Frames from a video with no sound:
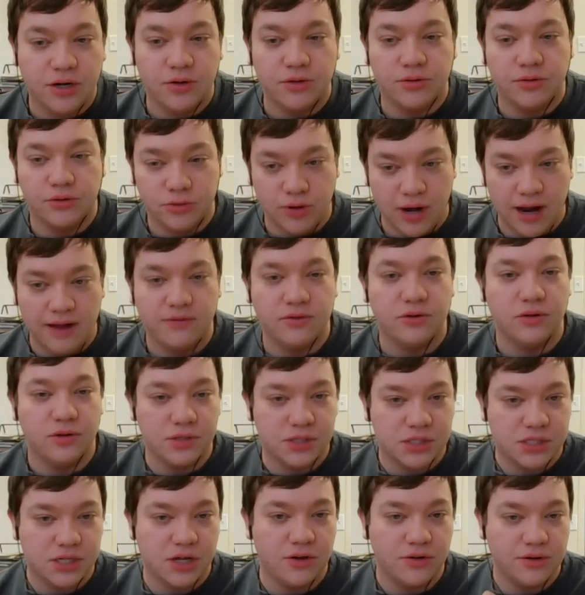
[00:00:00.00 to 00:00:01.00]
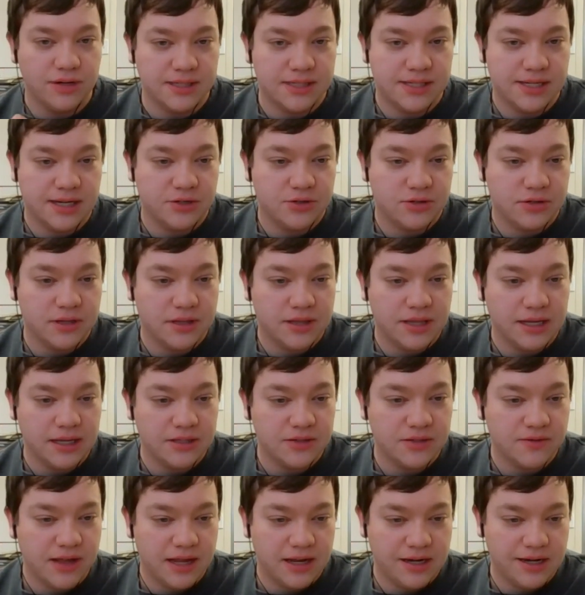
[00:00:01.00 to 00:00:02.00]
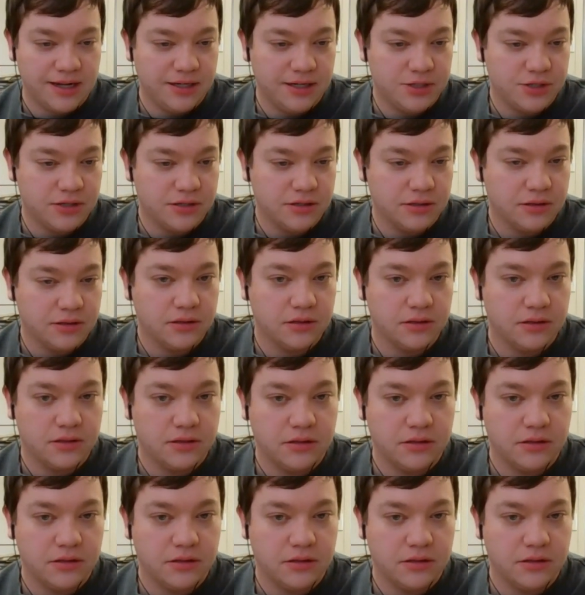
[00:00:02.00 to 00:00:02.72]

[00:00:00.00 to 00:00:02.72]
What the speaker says: You know, the gravel, the stone, etc., things of that nature.